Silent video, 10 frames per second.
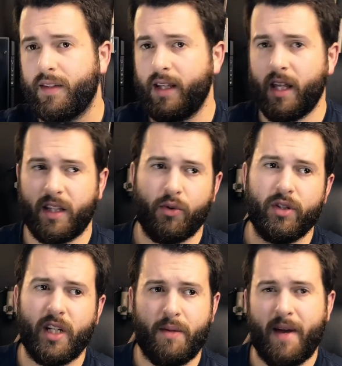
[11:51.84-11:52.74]
say that there
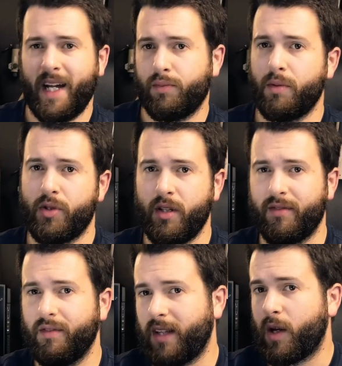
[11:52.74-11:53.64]
was a maximum
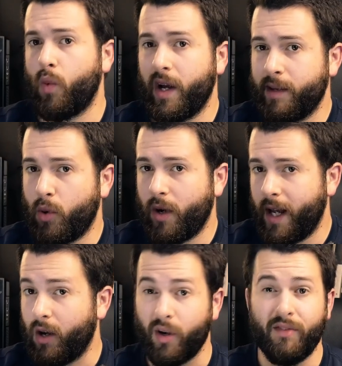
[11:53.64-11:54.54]
shift of like one
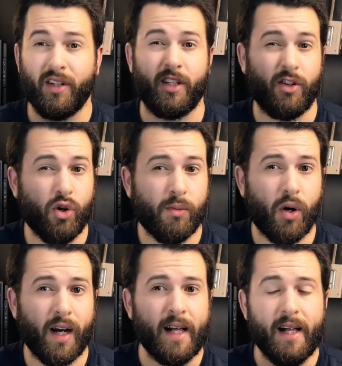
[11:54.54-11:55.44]
MOA or even two
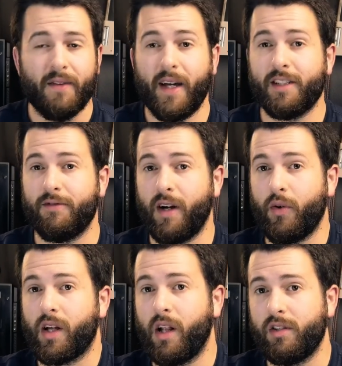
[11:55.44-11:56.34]
MOA, that's
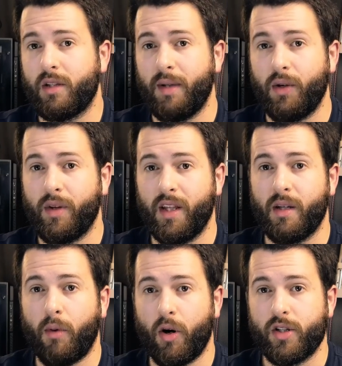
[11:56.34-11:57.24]
very close to being within
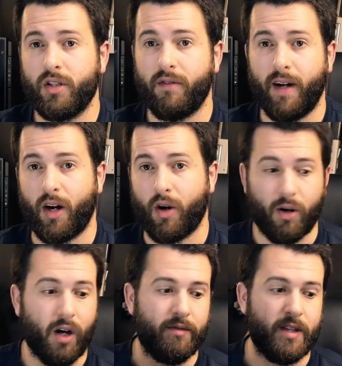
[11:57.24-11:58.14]
the margin of
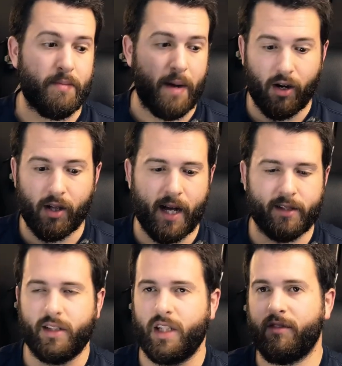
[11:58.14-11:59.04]
error of the
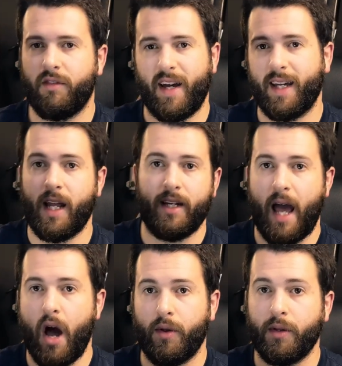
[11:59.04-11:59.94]
parallax itself. If I get
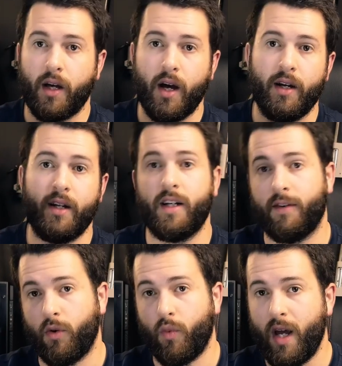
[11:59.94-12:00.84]
down on the gun in a
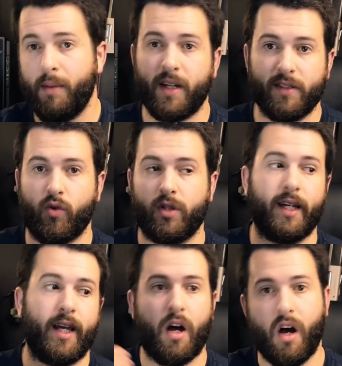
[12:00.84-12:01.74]
different way, because of course I get